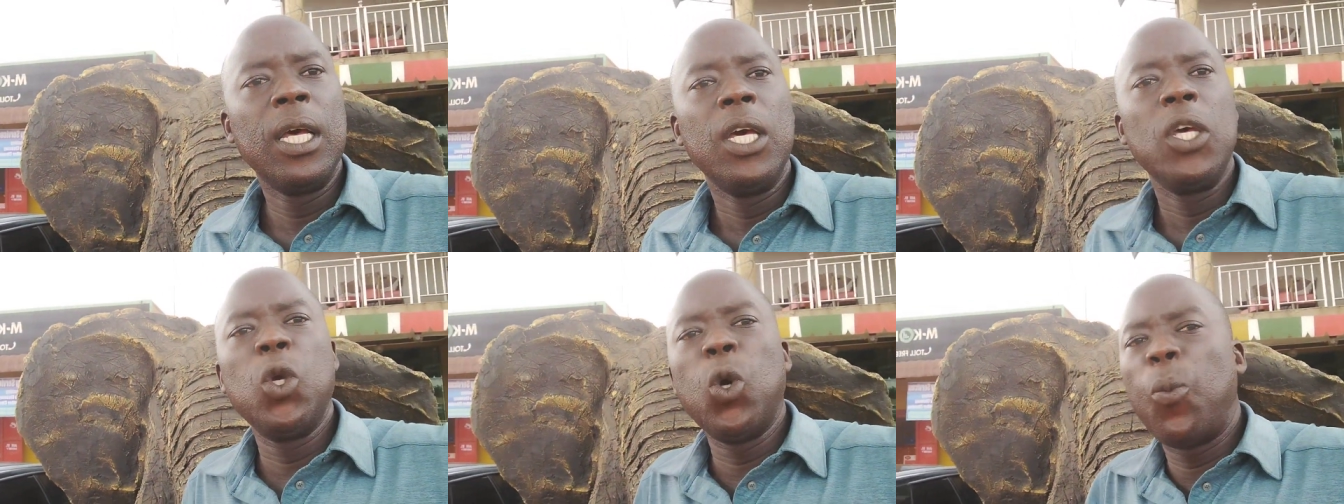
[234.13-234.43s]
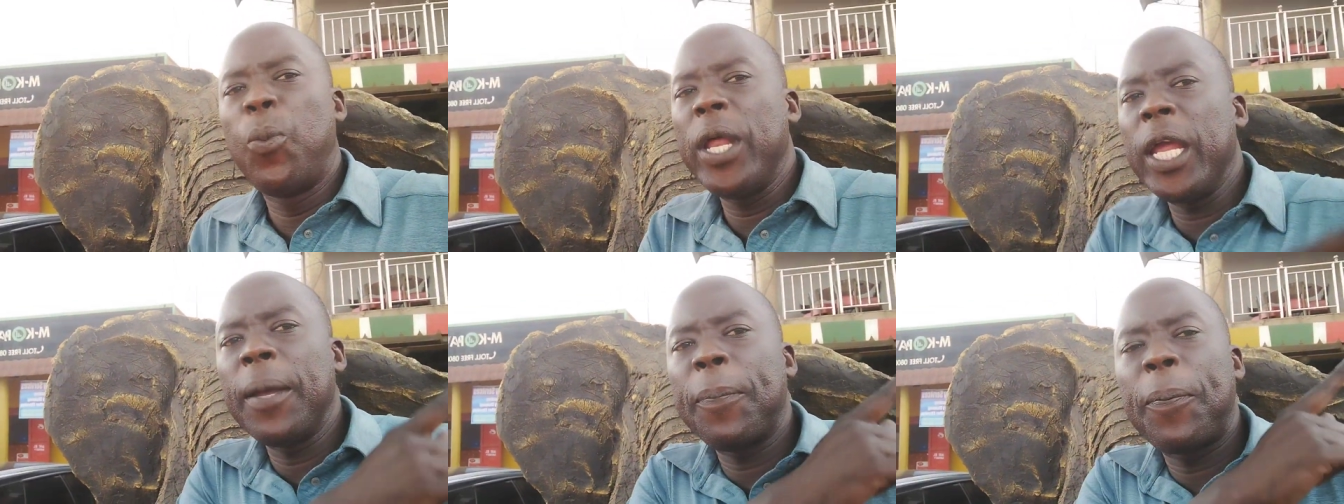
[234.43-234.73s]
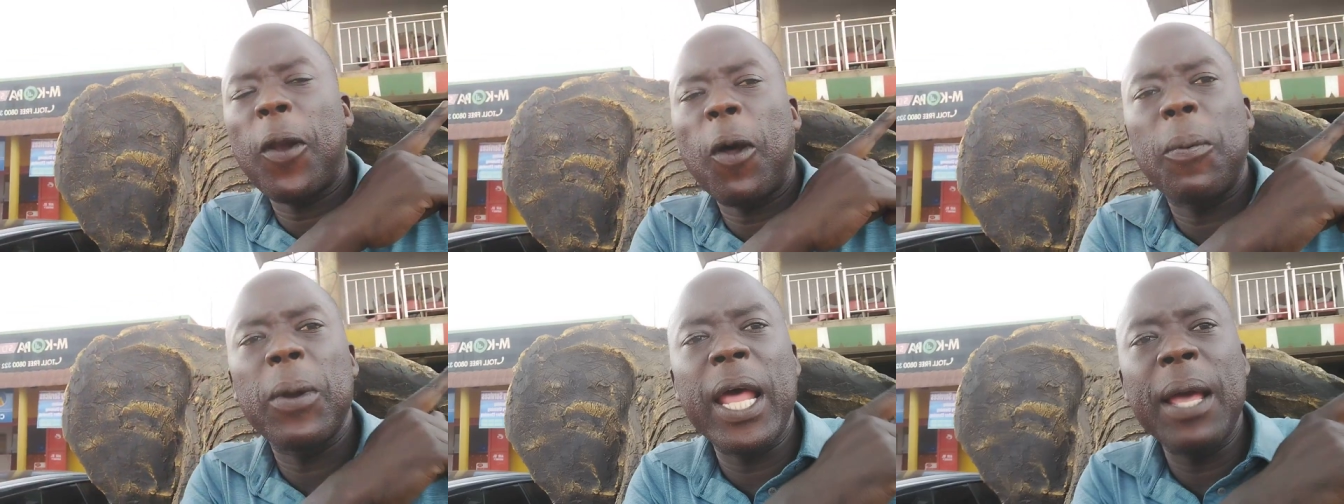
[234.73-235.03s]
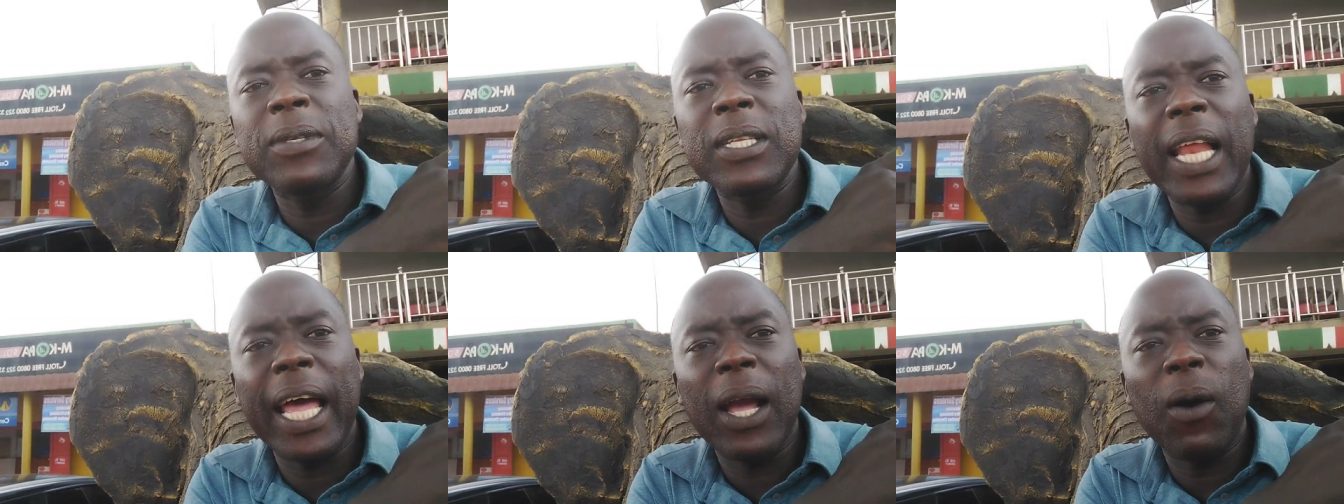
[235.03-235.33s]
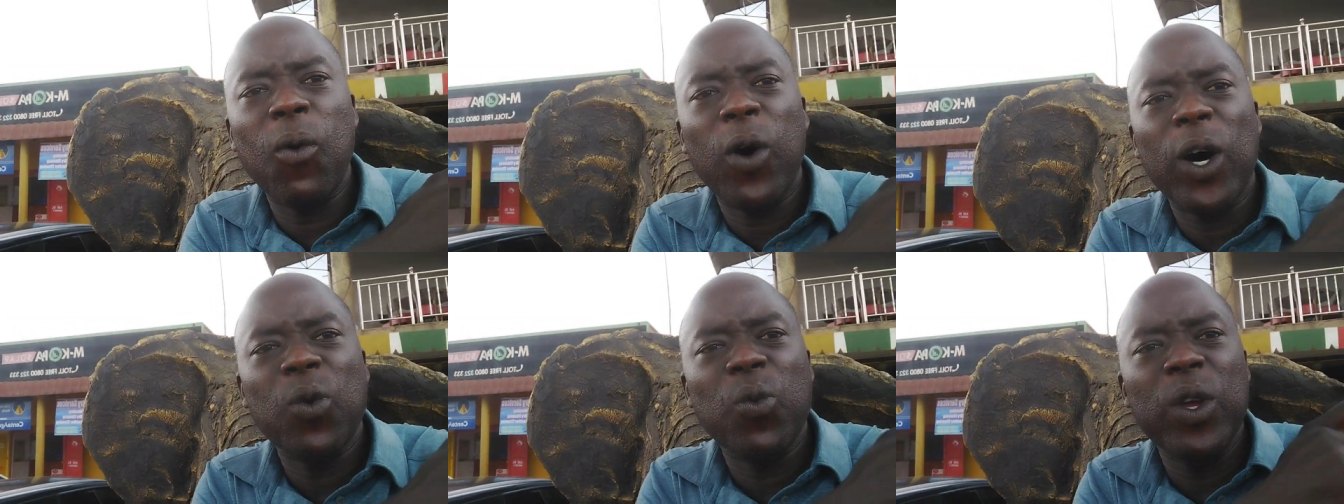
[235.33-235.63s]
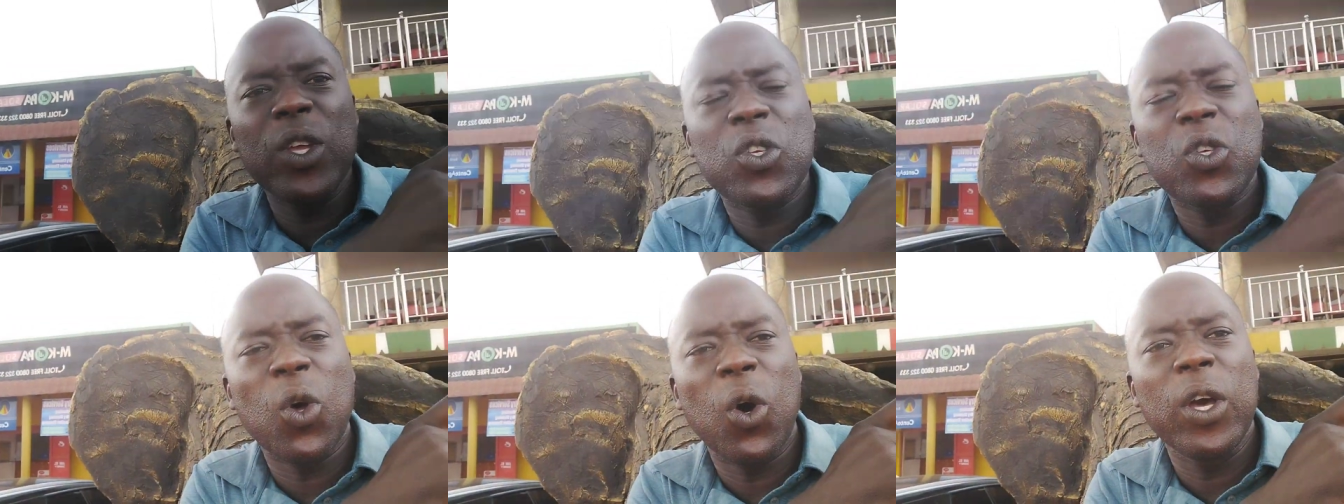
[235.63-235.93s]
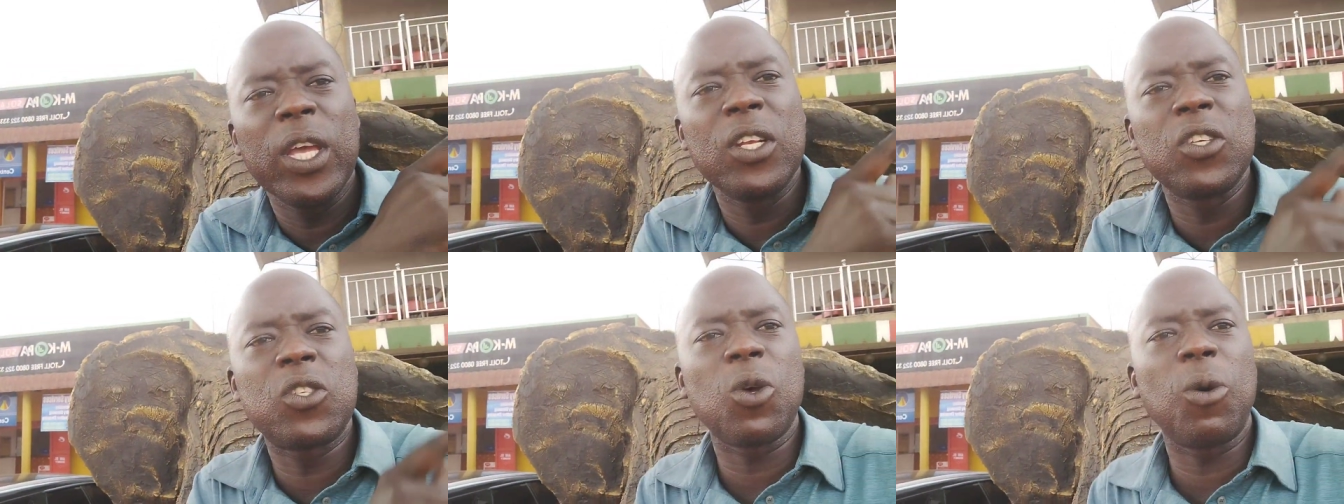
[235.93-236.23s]
You bring problems like what we
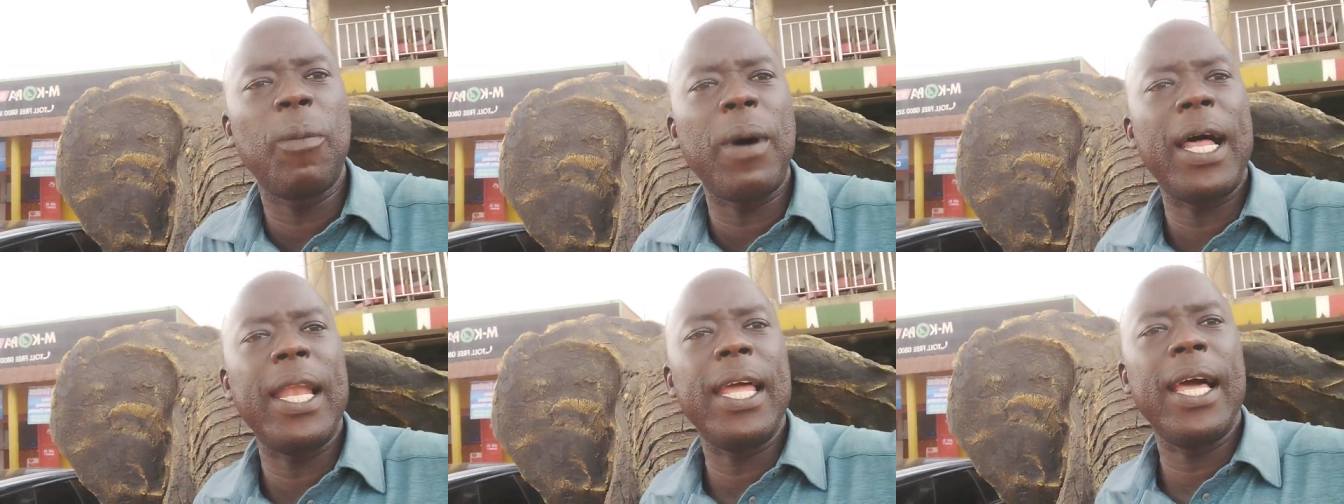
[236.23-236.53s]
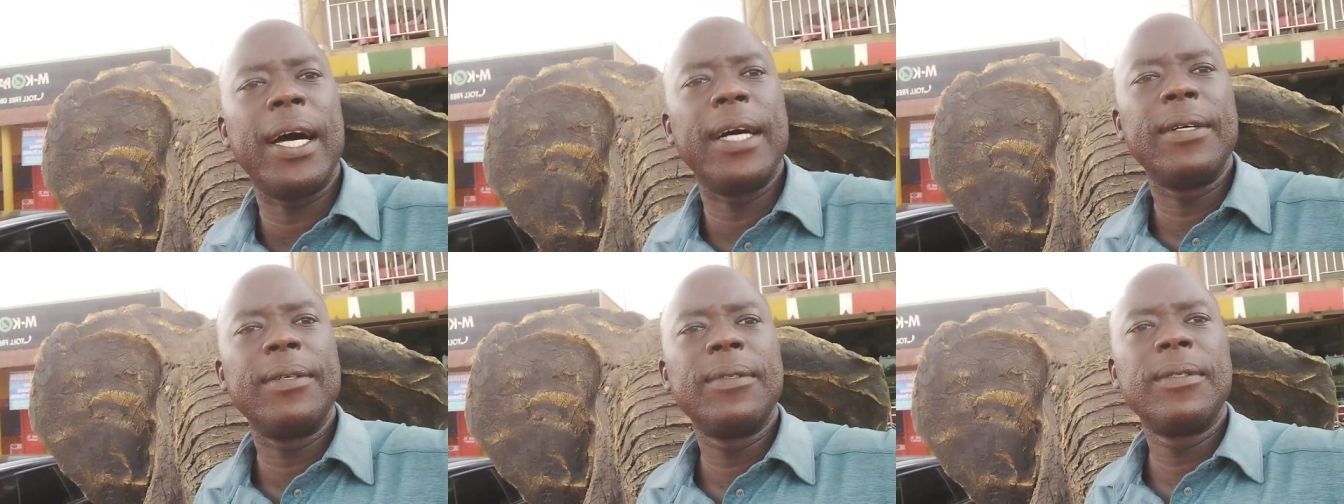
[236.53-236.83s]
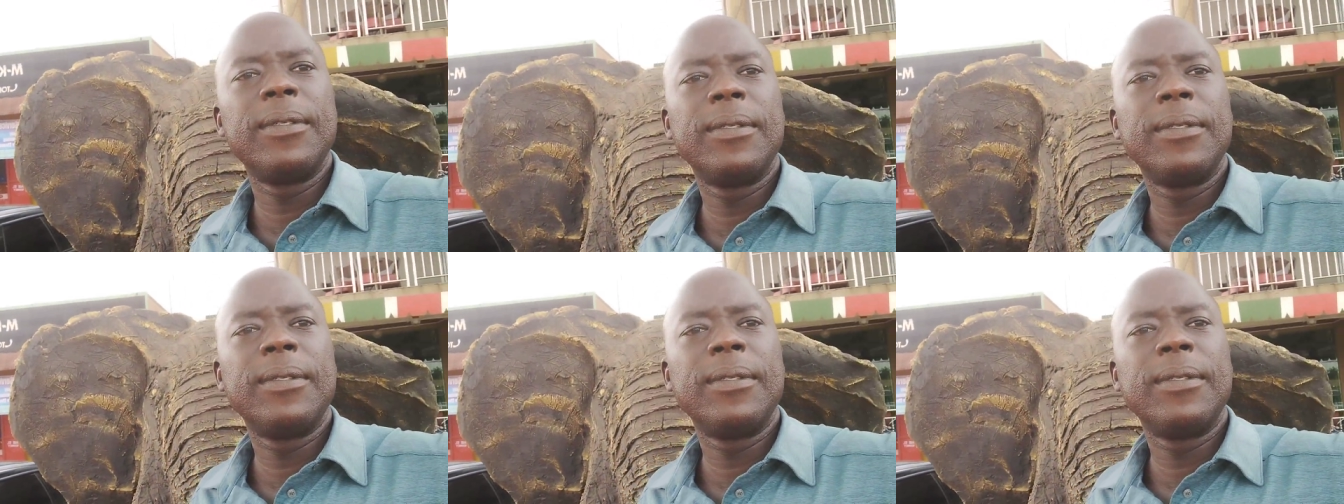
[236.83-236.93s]
saw in Somalia.